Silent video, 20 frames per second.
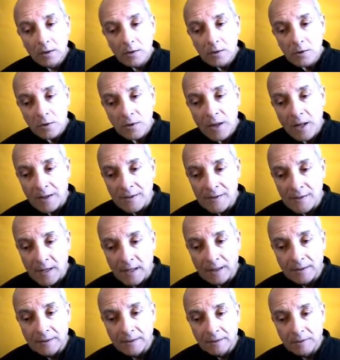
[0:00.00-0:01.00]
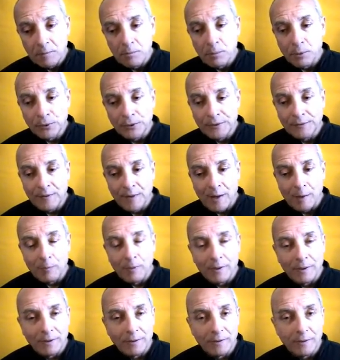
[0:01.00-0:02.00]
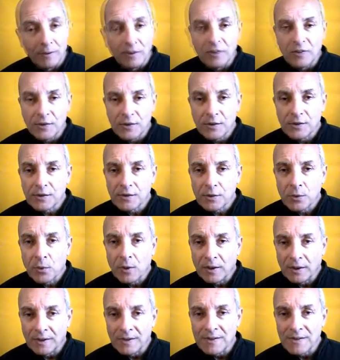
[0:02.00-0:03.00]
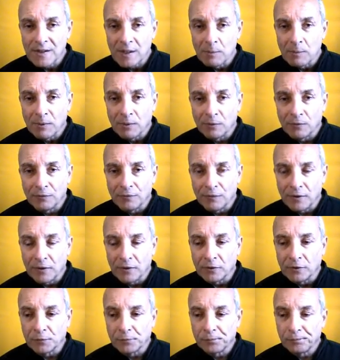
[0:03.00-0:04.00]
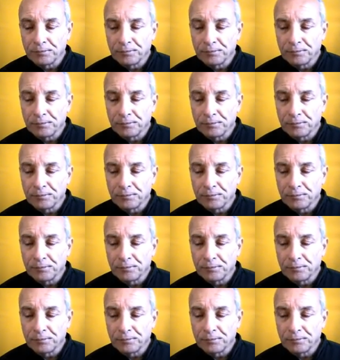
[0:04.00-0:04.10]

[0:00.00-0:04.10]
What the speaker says: So that aside, Bodhidharma is quite a seminal figure.